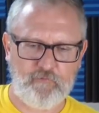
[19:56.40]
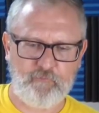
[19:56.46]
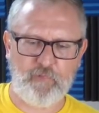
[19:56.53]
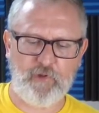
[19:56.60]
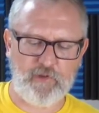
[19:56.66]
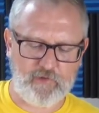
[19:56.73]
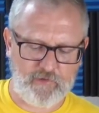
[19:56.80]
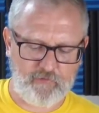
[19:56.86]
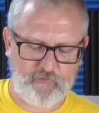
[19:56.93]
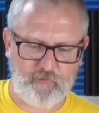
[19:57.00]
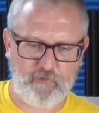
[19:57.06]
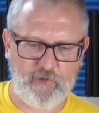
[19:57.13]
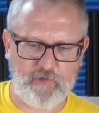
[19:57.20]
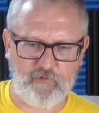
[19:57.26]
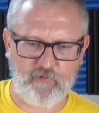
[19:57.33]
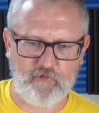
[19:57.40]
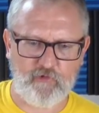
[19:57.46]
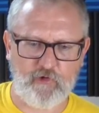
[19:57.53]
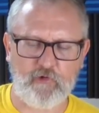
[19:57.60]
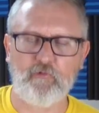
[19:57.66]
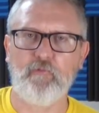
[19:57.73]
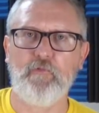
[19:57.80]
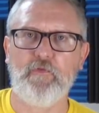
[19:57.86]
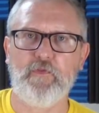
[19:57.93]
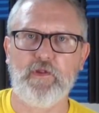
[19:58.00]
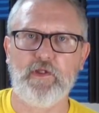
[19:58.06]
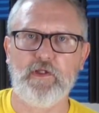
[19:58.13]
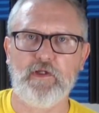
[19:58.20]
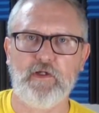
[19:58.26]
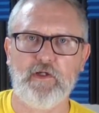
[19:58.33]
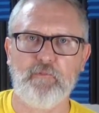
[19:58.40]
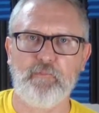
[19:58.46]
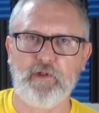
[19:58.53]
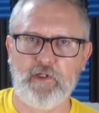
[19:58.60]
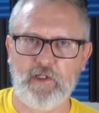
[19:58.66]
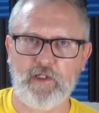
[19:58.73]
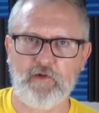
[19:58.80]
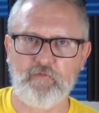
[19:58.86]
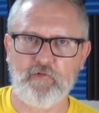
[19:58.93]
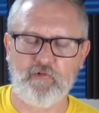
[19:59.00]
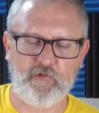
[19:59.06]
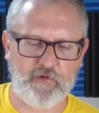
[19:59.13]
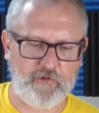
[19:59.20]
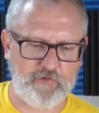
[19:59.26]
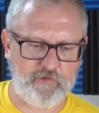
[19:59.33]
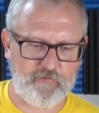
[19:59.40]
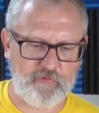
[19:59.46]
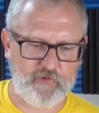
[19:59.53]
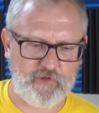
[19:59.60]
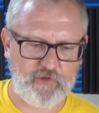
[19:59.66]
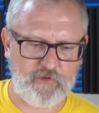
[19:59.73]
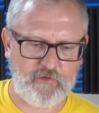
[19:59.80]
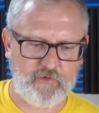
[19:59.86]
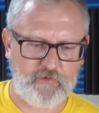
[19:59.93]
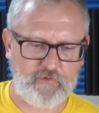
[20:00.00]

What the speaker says: But let's go ahead and start with the beginning of his lyrics here.